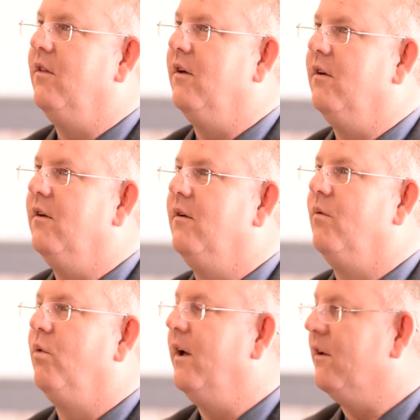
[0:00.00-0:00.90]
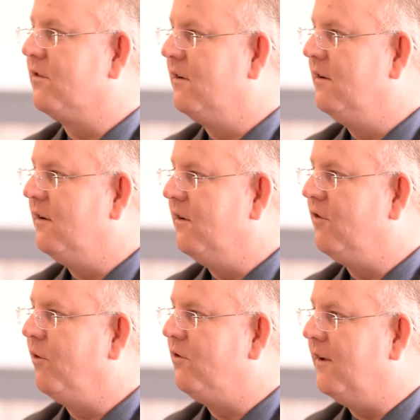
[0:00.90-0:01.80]
the risk
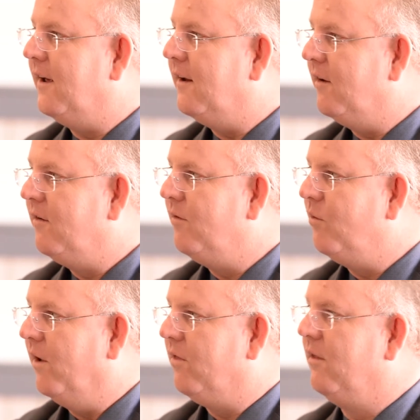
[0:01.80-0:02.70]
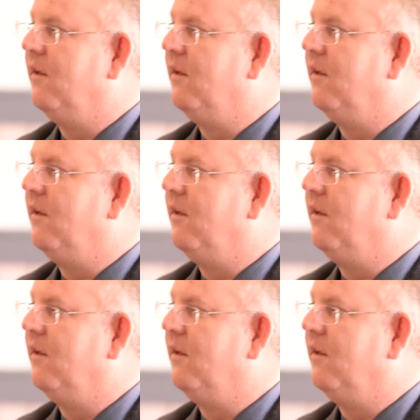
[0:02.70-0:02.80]
associated with